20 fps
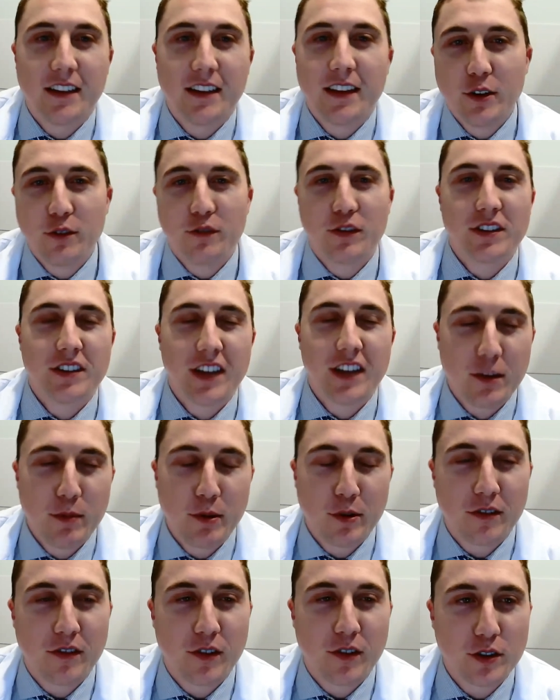they do vasectomy
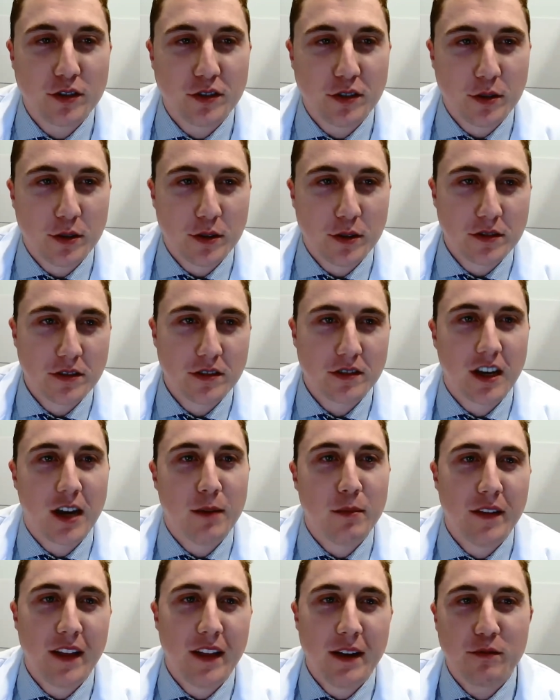reversals,
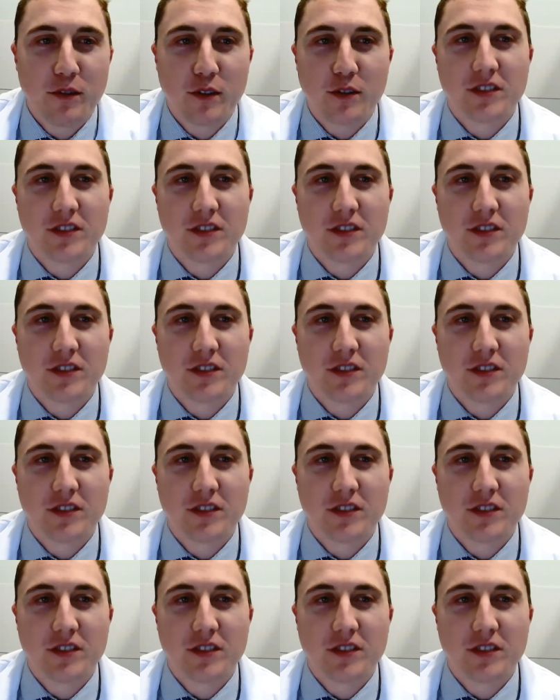come to them for